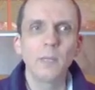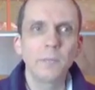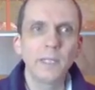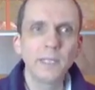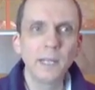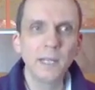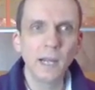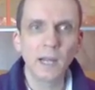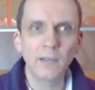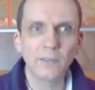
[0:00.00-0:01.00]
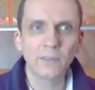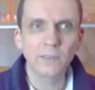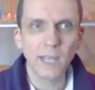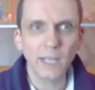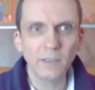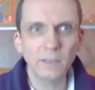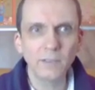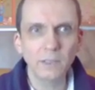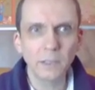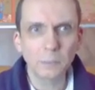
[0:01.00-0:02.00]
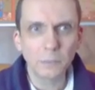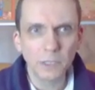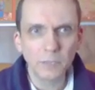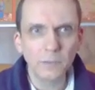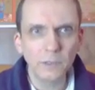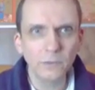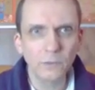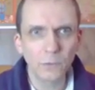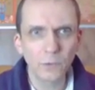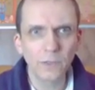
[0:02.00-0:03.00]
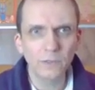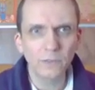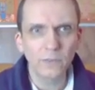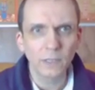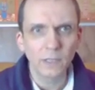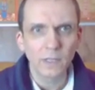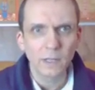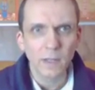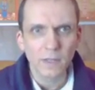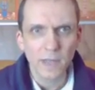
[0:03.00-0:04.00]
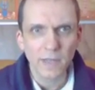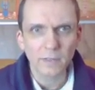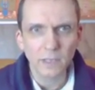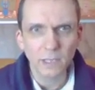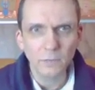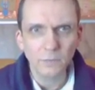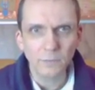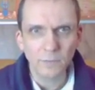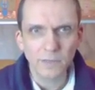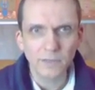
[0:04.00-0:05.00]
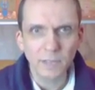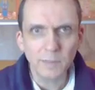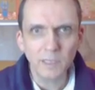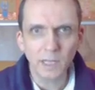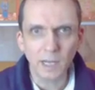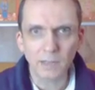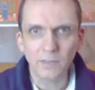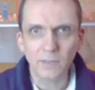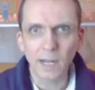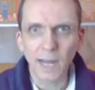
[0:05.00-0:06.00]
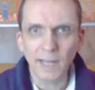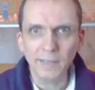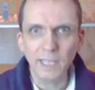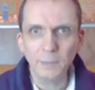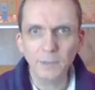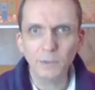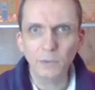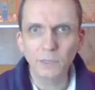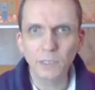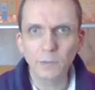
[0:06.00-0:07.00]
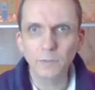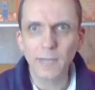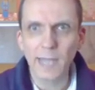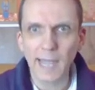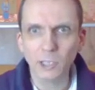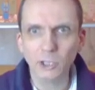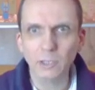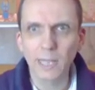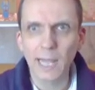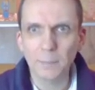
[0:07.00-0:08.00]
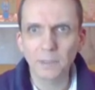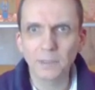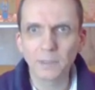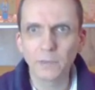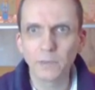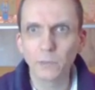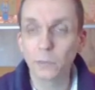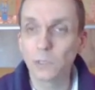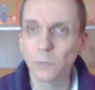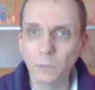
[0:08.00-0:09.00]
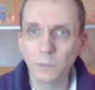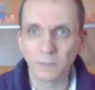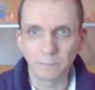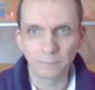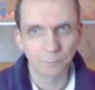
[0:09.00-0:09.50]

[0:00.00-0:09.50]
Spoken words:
Pingala stated in a previous verse that even the demigods are unable to give actual happiness to a woman.